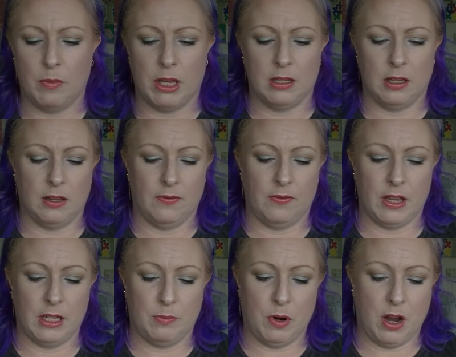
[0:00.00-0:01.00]
basic
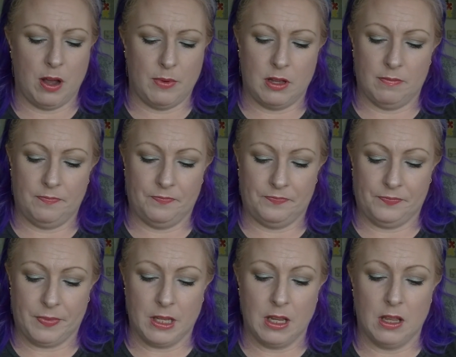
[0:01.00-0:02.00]
face primer.
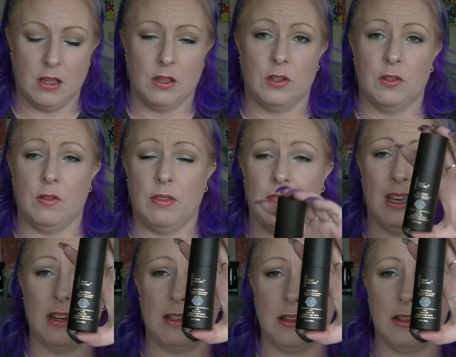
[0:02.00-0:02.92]
So that is